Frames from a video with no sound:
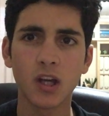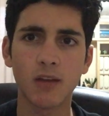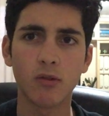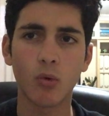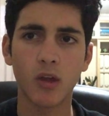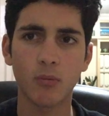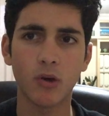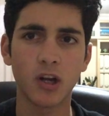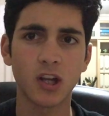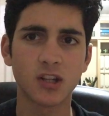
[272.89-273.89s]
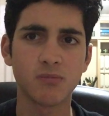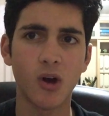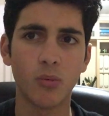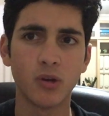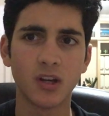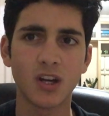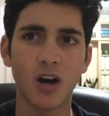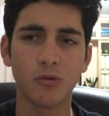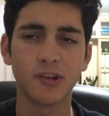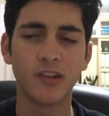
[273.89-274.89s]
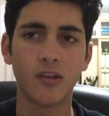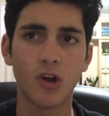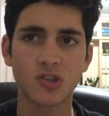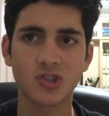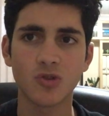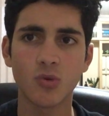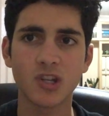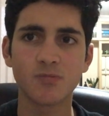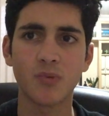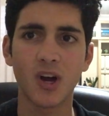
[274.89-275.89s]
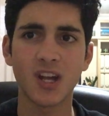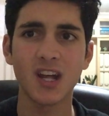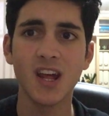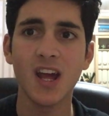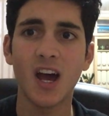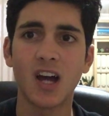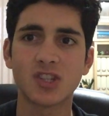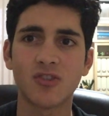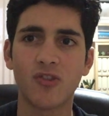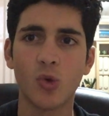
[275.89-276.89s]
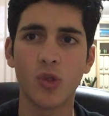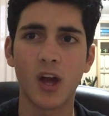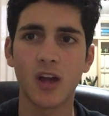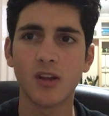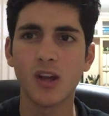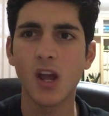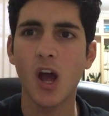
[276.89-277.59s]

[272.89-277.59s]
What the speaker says: given the way they played against Melbourne and Carlton in the last 2 weeks, but I just feel that.